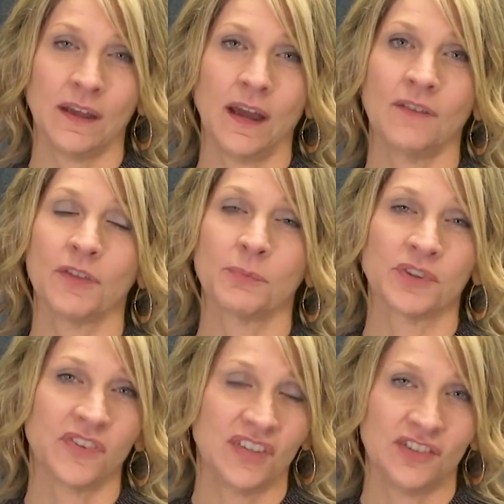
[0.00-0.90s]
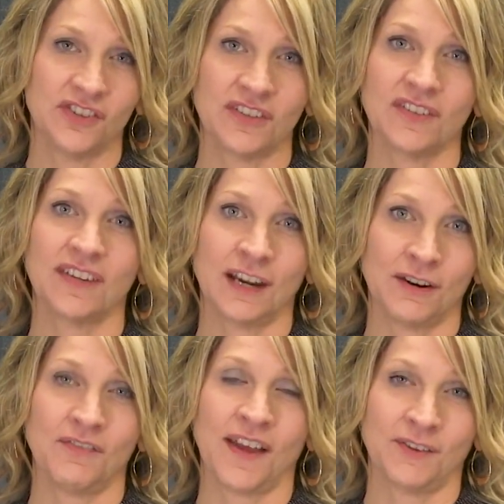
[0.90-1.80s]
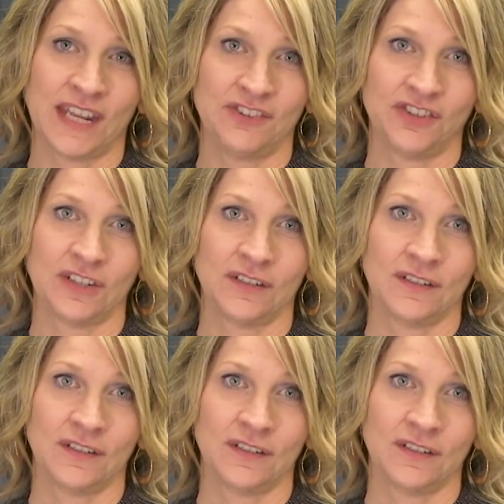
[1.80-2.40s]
of the prestigious Terry Foundation.